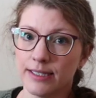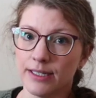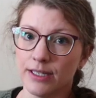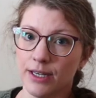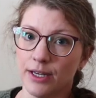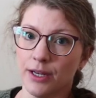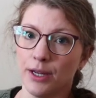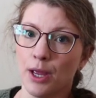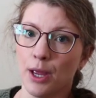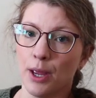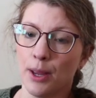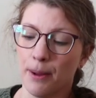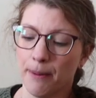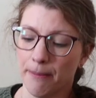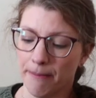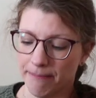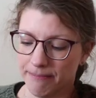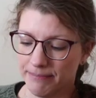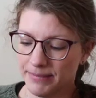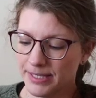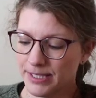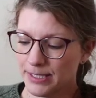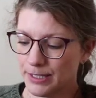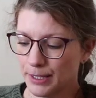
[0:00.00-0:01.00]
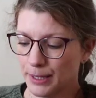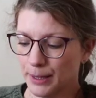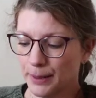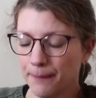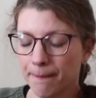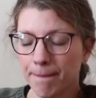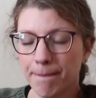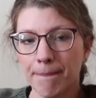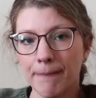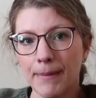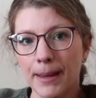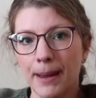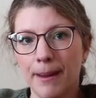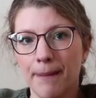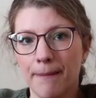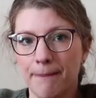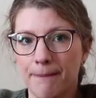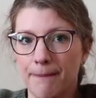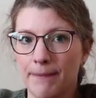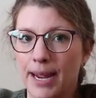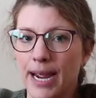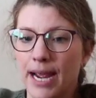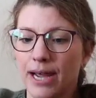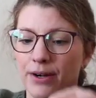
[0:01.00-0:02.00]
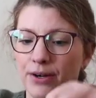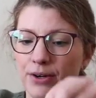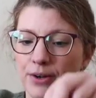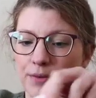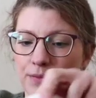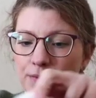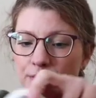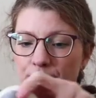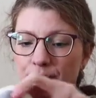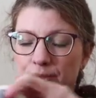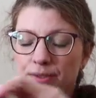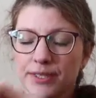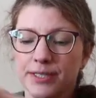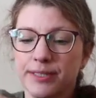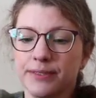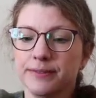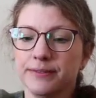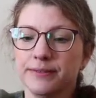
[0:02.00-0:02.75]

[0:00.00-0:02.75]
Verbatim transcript: comes Madder Root,